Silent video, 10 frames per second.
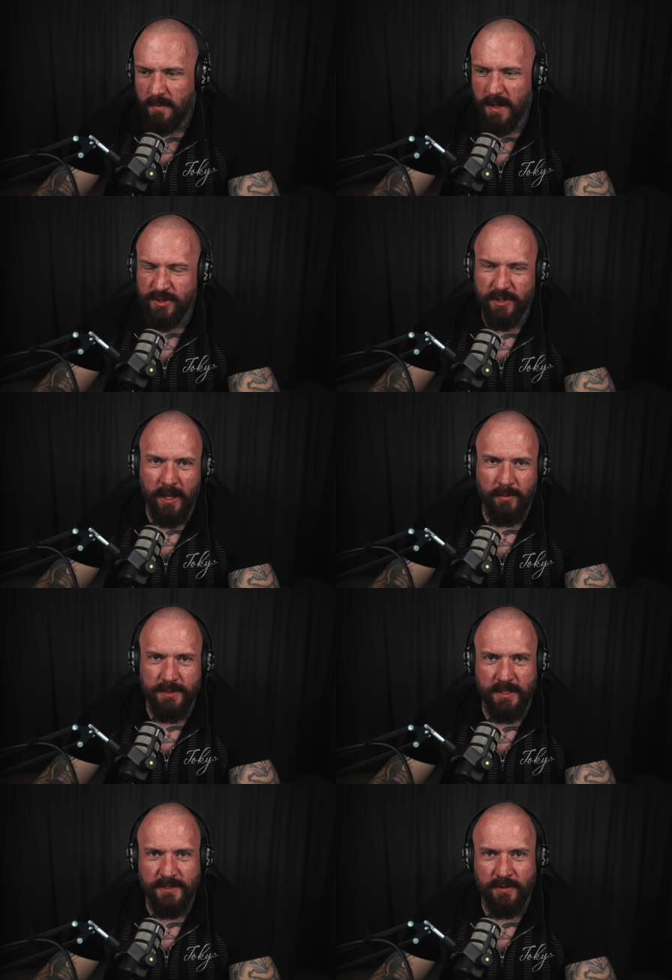Imagine that was
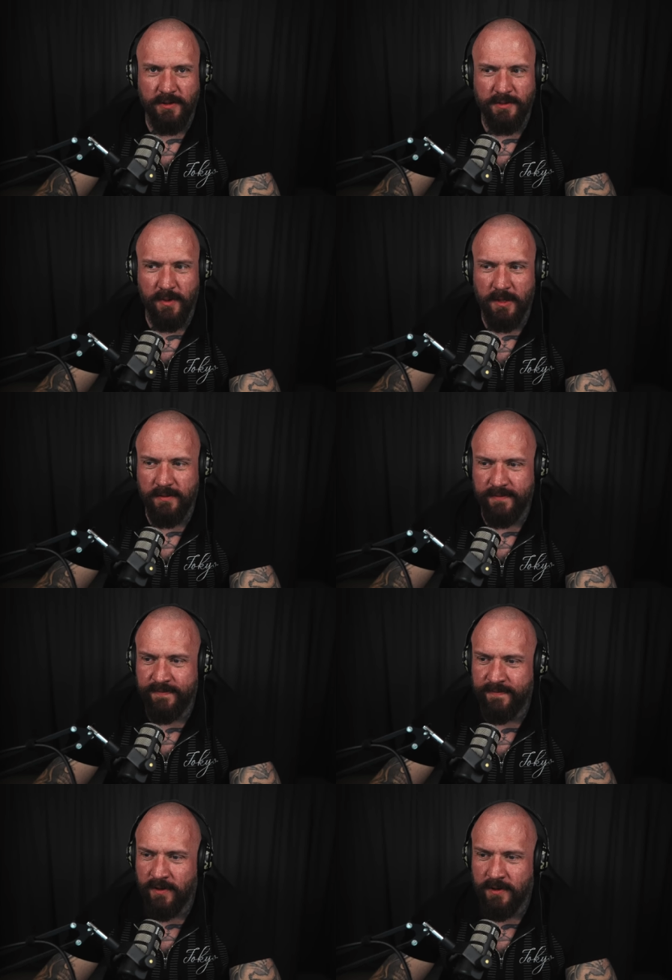your son as well.
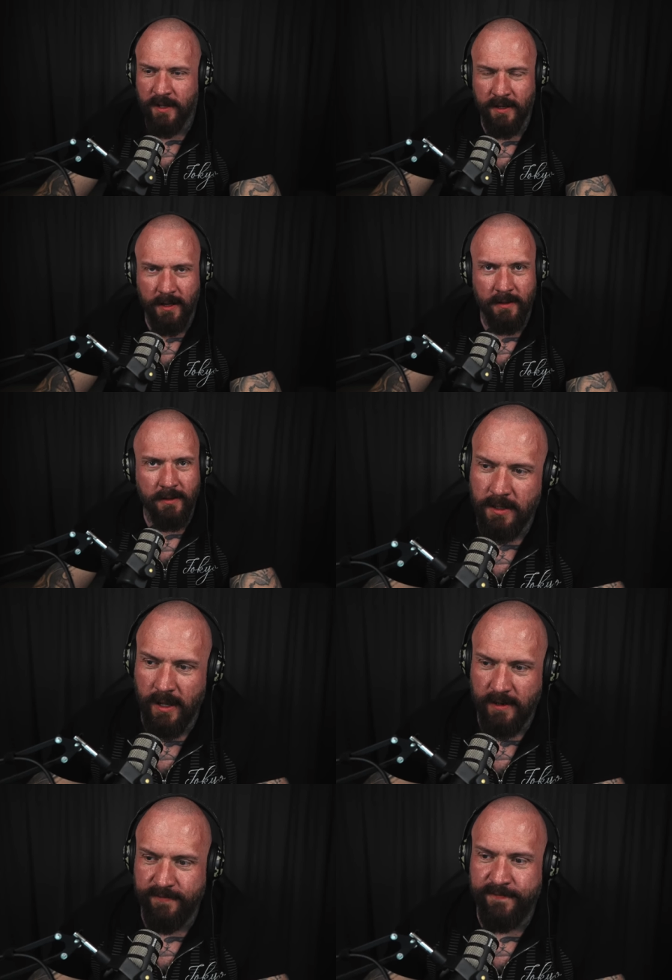Fucking hell. You know
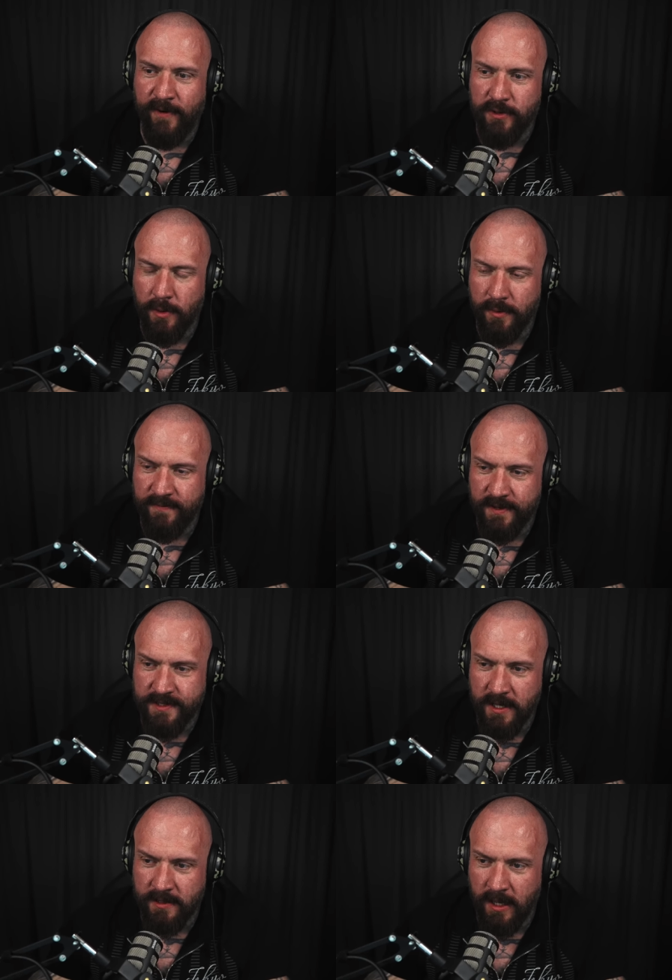you're fucked up if this
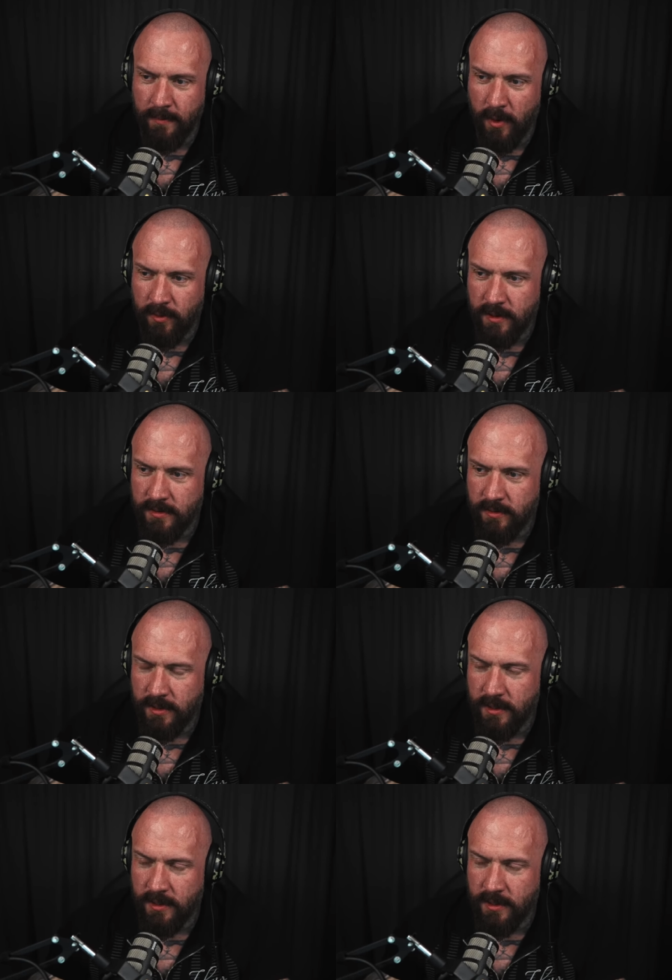kid came out with you, don't you?